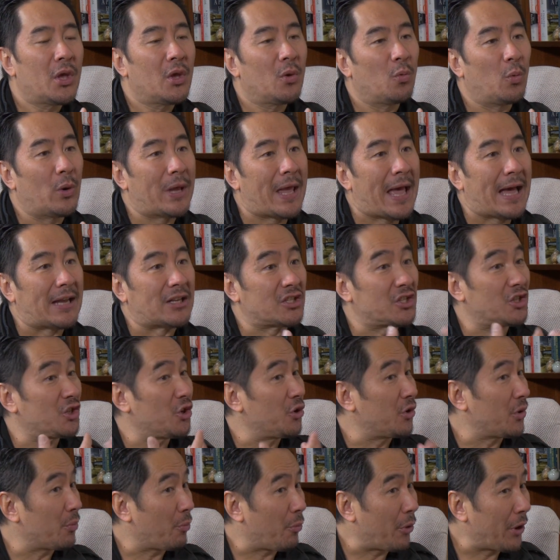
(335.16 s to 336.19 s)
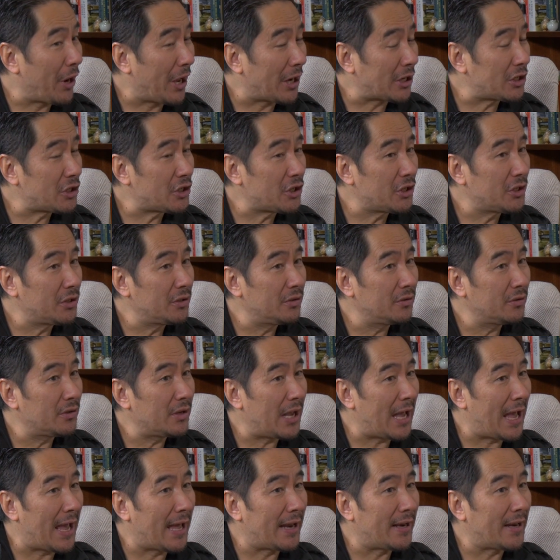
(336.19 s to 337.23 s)
we had a student production,
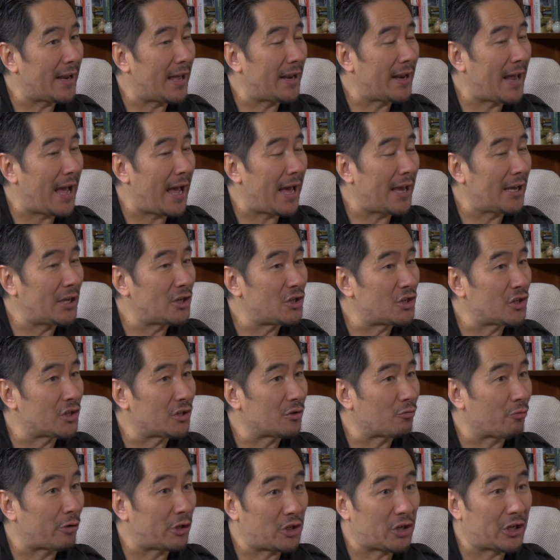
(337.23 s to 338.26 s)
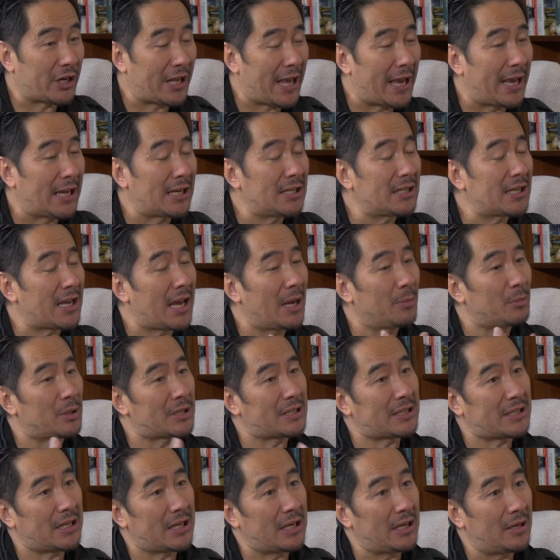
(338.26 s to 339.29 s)
and an agent, Richard Kent, came to
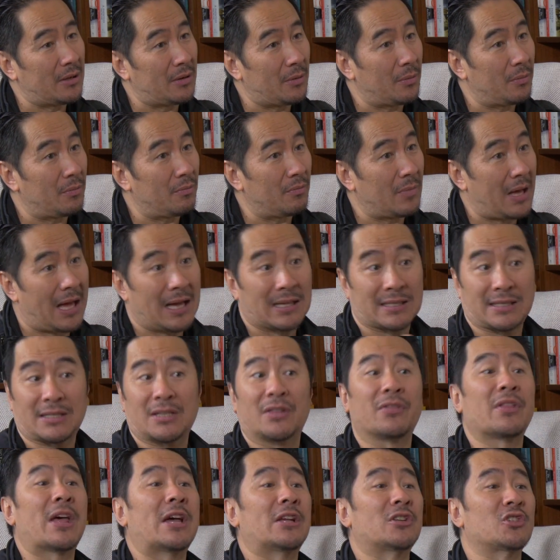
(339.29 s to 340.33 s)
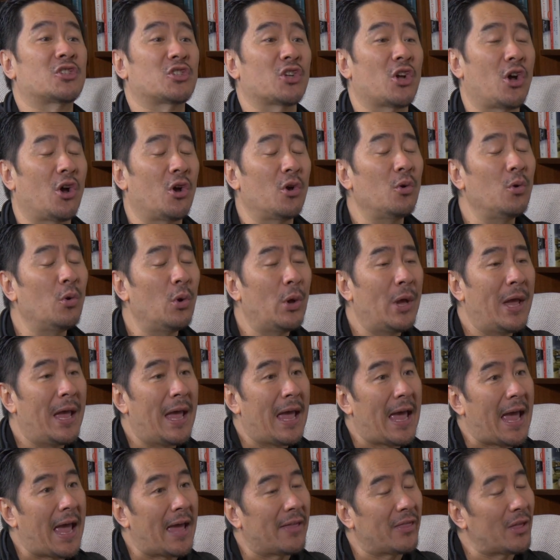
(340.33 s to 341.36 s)
see us in that show,
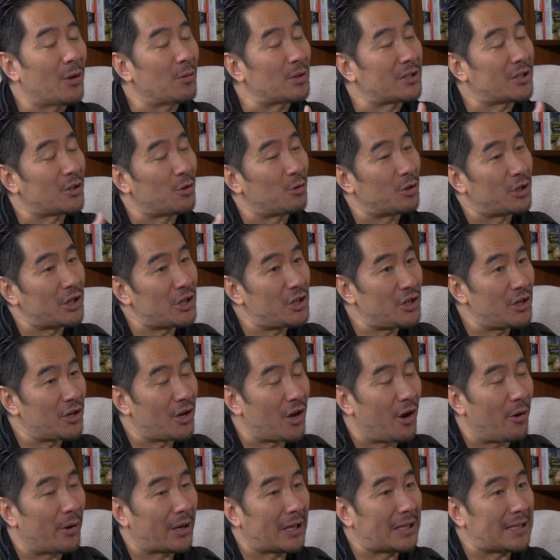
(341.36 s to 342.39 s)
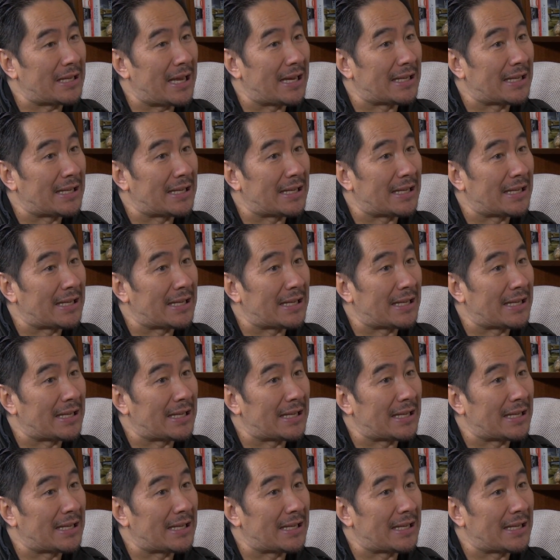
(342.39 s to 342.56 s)
and there was an audition going at